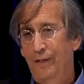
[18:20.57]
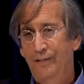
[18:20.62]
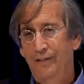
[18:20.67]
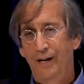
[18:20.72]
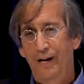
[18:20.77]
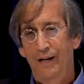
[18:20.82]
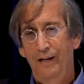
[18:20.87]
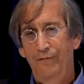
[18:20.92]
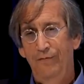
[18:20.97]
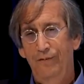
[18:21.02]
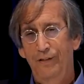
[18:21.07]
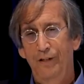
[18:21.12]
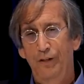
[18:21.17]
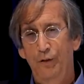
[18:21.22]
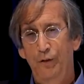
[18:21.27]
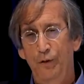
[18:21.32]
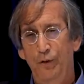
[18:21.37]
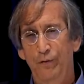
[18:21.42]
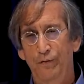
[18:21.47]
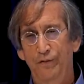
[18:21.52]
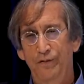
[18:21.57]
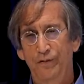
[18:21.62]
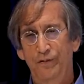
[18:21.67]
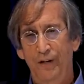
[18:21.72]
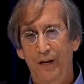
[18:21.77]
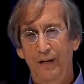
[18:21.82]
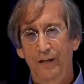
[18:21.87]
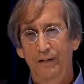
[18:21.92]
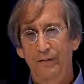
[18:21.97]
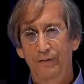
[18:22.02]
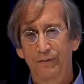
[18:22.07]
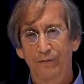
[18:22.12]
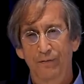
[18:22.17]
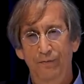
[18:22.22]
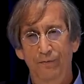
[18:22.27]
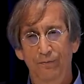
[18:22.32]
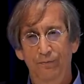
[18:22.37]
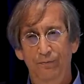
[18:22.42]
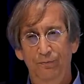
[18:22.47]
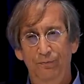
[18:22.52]
I doubt if he could have said
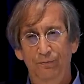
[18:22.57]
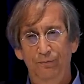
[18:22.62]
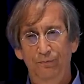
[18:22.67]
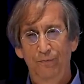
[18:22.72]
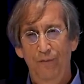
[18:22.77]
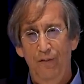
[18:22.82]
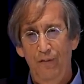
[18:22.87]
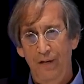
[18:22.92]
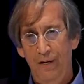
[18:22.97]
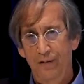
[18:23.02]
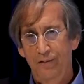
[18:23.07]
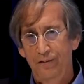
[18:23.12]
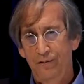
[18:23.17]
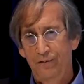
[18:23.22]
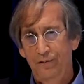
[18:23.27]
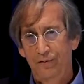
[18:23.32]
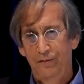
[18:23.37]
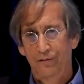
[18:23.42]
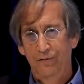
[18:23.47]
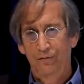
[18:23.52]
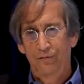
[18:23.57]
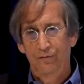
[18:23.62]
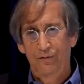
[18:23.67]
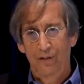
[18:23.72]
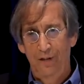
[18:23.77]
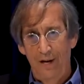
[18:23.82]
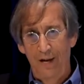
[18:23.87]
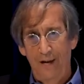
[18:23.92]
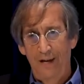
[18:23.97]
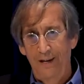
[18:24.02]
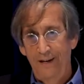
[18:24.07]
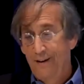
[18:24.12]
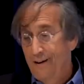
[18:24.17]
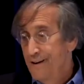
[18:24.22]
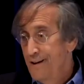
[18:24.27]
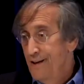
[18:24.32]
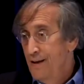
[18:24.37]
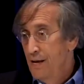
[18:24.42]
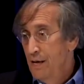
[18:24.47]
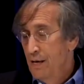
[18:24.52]
this
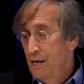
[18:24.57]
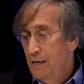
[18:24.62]
today,